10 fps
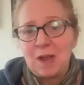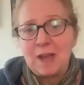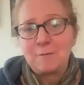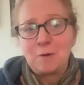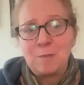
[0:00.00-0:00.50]

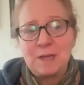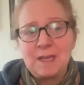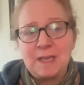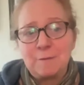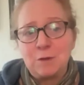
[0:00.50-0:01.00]
way for me
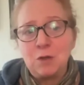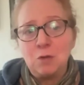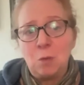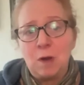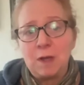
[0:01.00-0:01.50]
to give
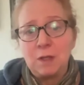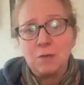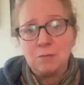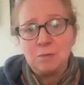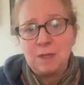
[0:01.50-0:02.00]
you what
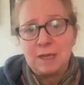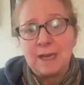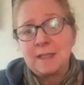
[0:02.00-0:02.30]
you need?